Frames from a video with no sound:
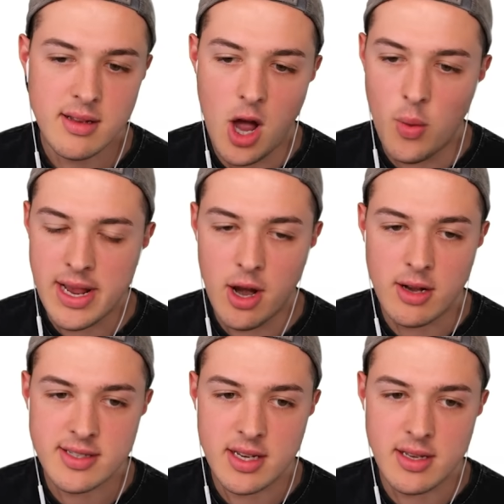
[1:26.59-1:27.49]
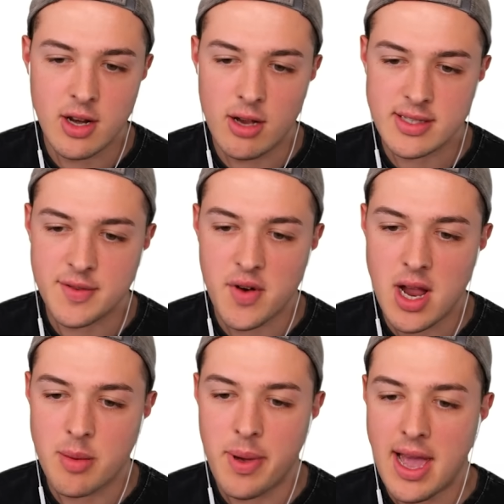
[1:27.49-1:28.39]
Oh, he lost it. He lost his
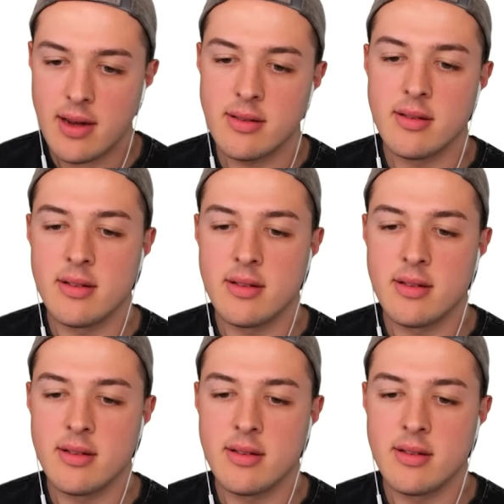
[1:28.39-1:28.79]
frying pan.